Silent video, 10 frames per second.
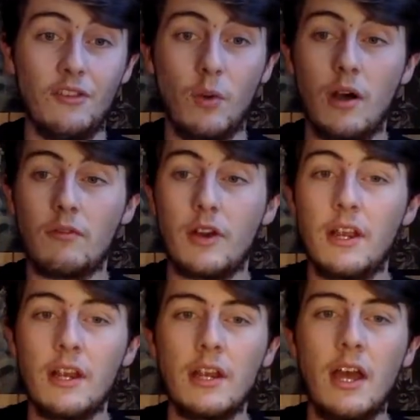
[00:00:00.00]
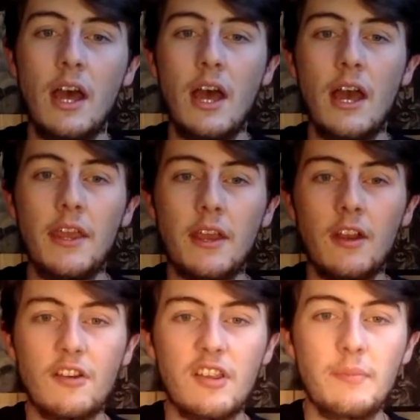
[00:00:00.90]
12 right here. You
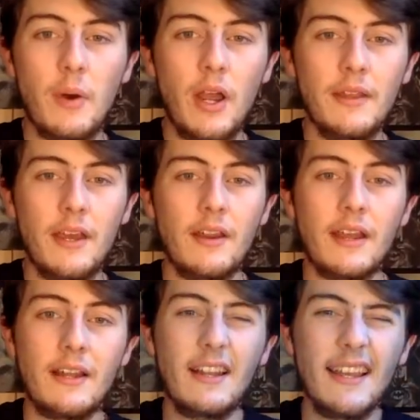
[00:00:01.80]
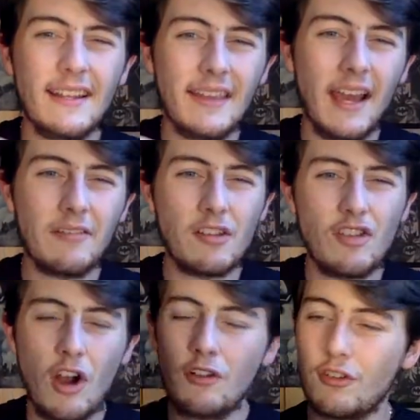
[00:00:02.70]
got your spine there again. I like that they have the
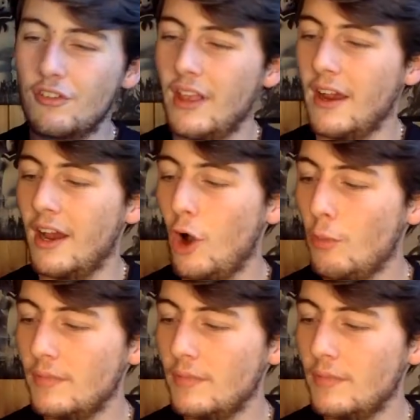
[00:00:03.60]
Doctors there. I